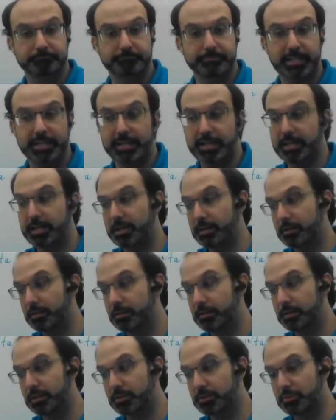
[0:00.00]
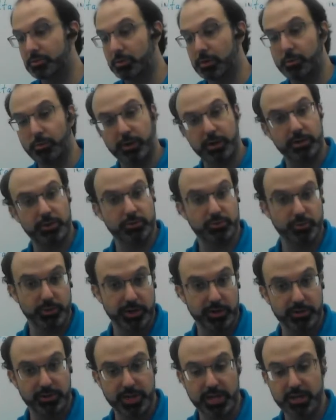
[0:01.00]
And it's sort of one of those
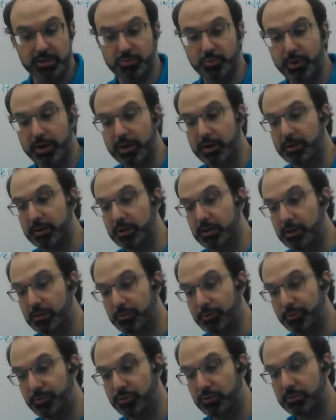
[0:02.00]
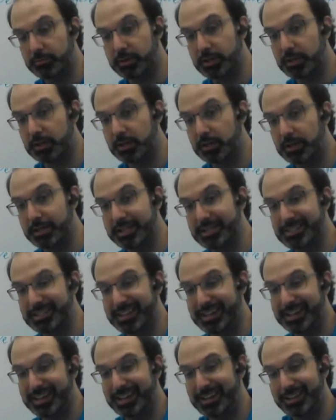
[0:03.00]
weird things where, you know, the formula is
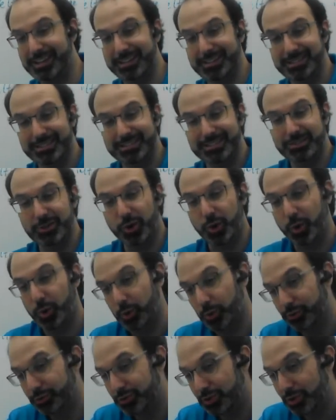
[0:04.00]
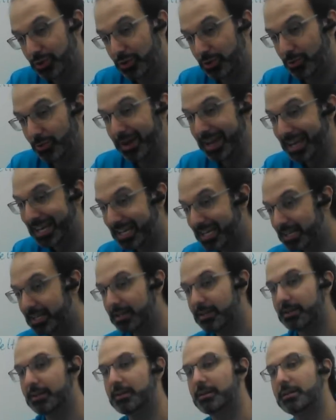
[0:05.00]
kind of told to you
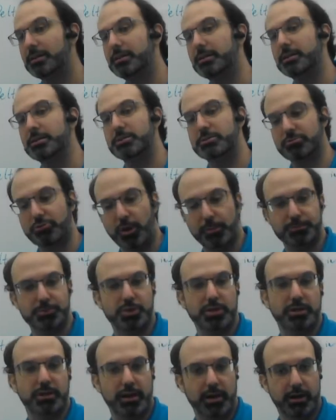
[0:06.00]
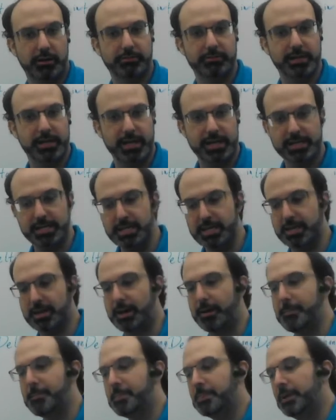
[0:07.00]
in the description of the idea.